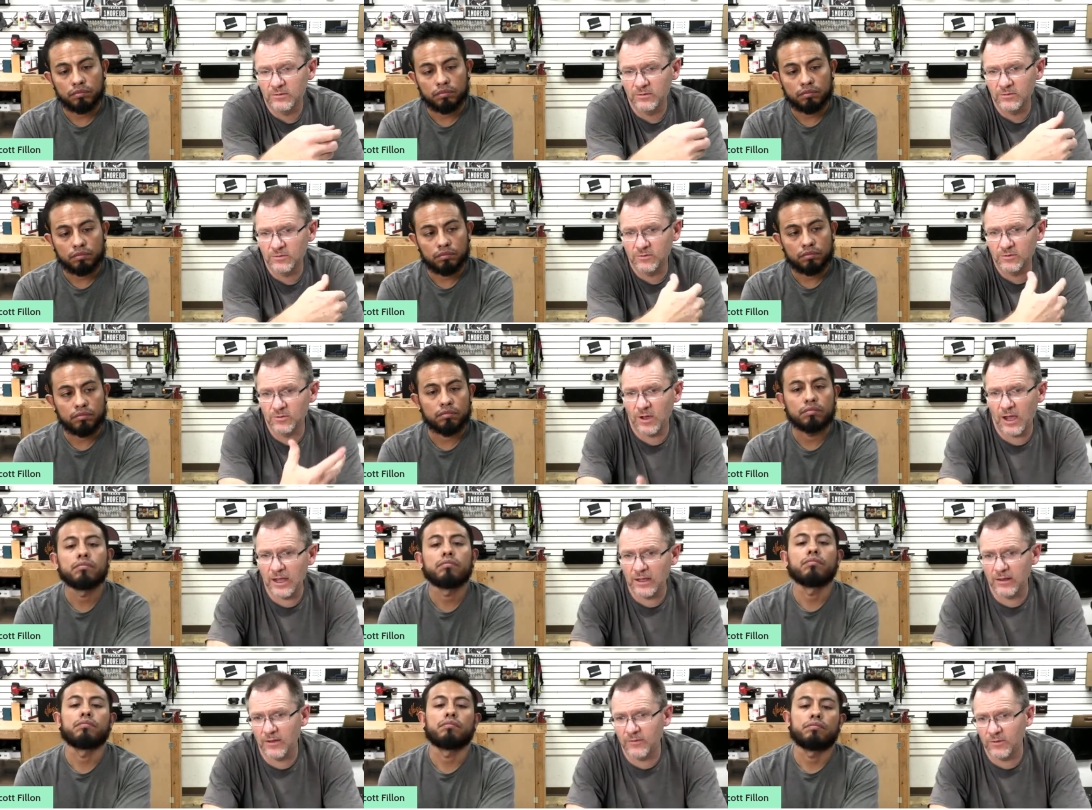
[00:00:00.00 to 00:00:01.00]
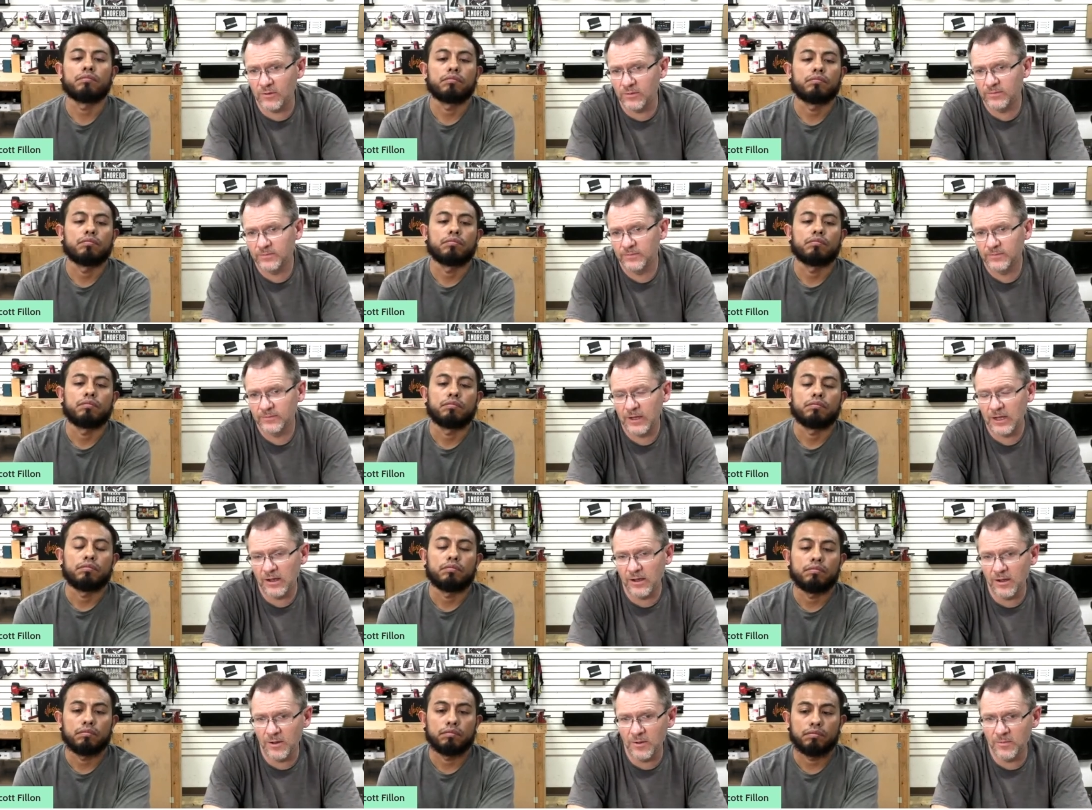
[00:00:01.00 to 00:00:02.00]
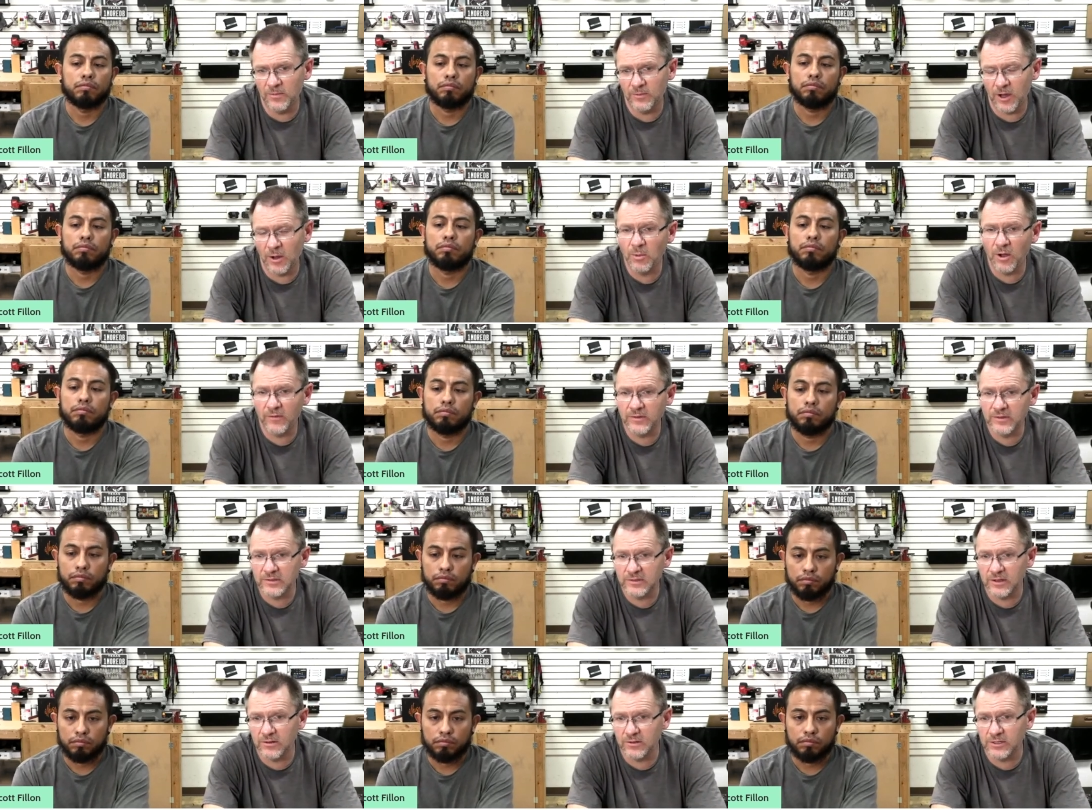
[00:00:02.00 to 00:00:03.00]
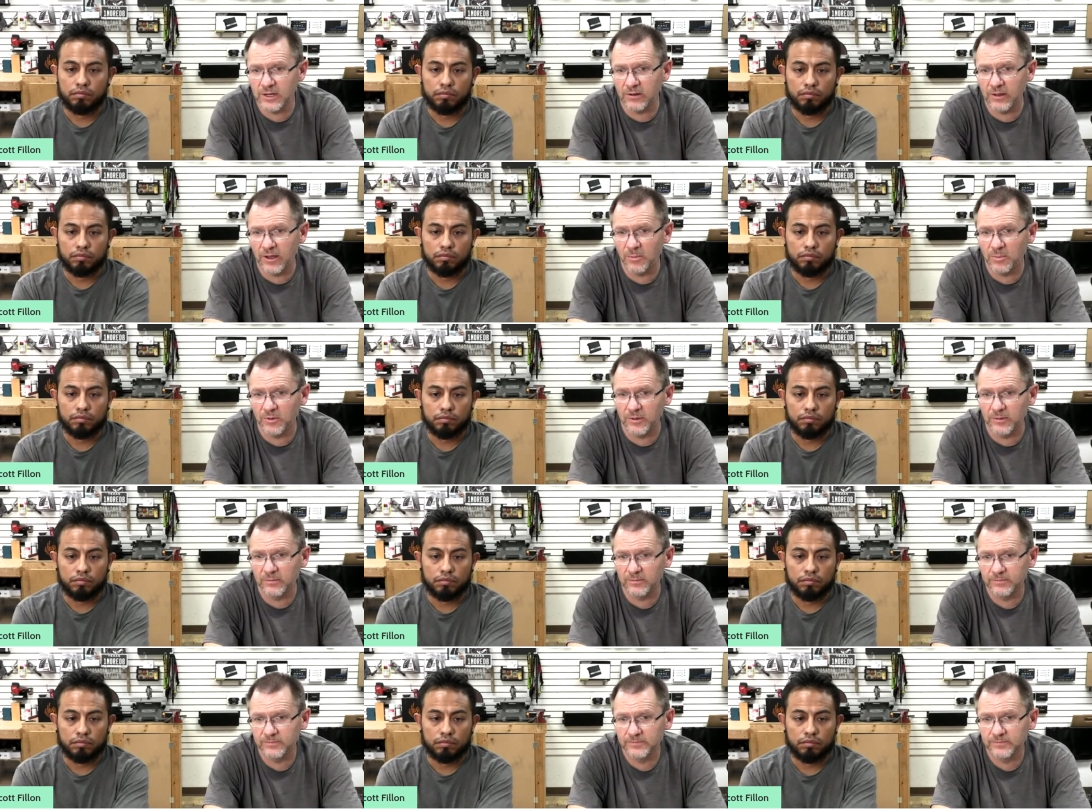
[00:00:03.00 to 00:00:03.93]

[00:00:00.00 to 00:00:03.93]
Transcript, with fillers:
Speaker 1: to do high level, come off of the center channel output.